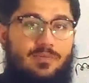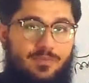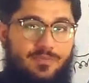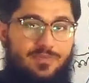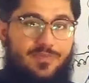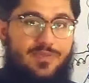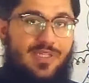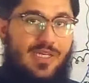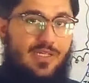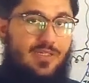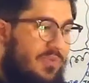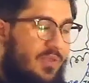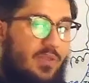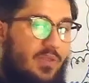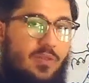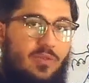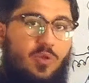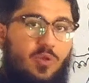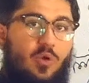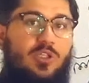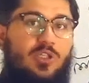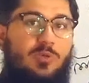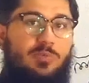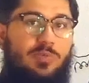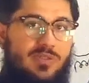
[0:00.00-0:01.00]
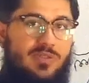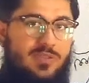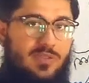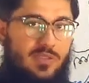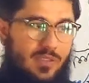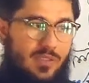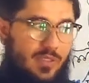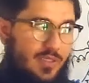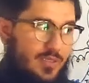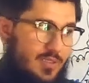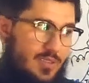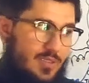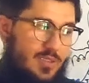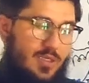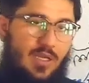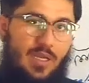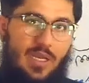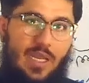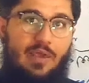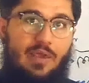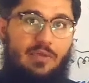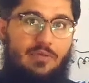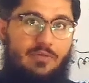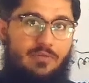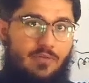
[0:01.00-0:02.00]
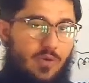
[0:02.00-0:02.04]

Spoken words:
dead, though the person is alive.